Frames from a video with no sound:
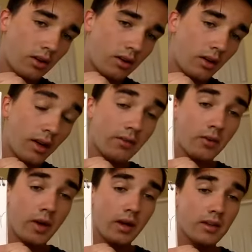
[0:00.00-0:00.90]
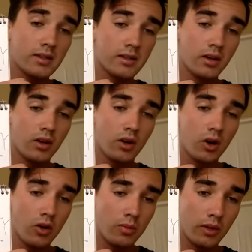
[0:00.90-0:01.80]
If your mind is
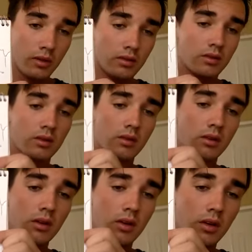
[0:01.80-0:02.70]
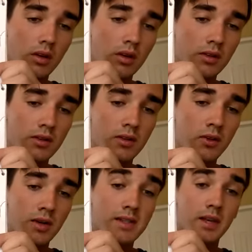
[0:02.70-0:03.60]
open to
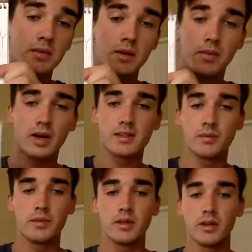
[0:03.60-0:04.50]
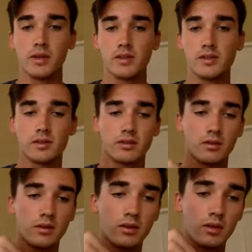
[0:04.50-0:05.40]
accepted possibilities
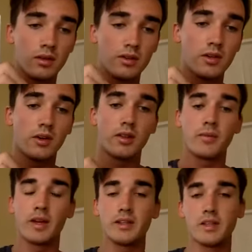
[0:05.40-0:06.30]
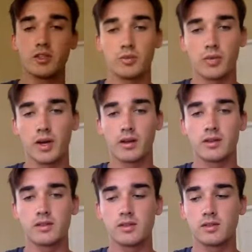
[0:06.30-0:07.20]
during the meditation
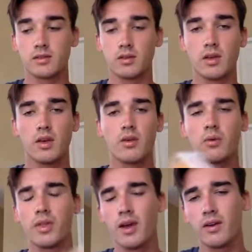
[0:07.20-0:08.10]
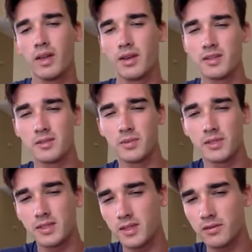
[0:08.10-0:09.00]
practice, without any
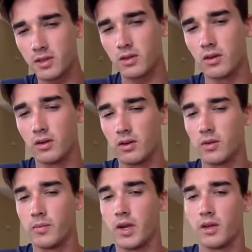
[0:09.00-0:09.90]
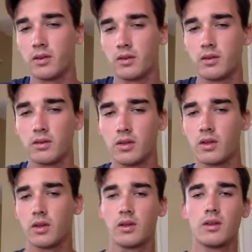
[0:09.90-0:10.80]
specific goal in mind,
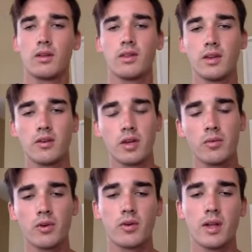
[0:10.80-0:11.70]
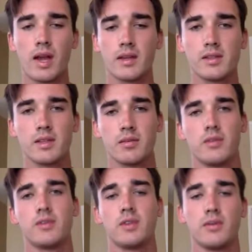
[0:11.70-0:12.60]
then you're able to relax deeper
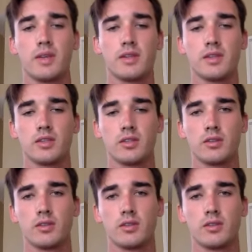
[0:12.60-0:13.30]
into your meditation.